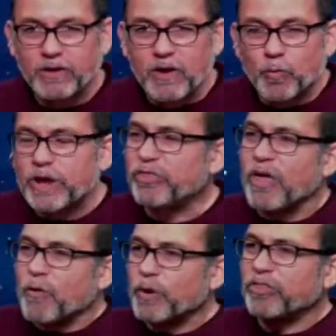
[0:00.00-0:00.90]
with,
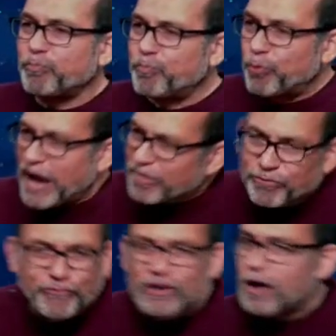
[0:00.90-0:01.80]
with breath
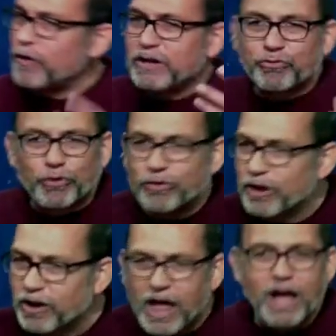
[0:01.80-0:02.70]
flowing through their
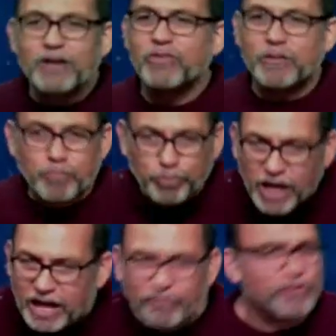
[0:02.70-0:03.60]
lungs and
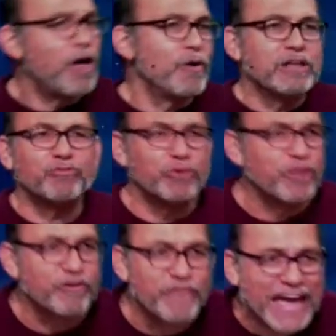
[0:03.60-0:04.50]
blood flowing through
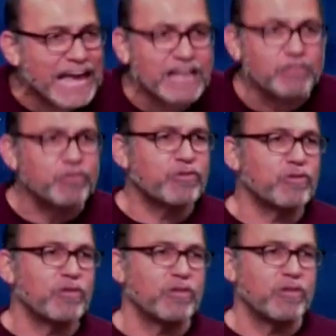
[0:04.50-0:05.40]
their veins,
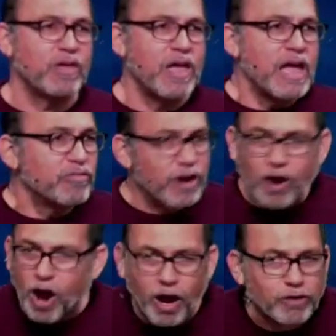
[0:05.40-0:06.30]
their
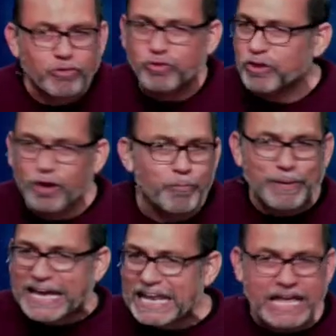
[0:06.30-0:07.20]
hearts still
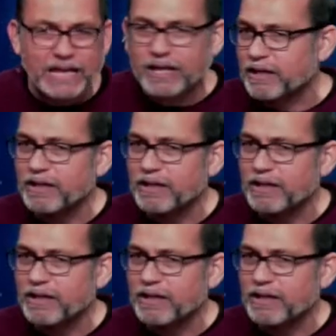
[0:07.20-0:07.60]
beating,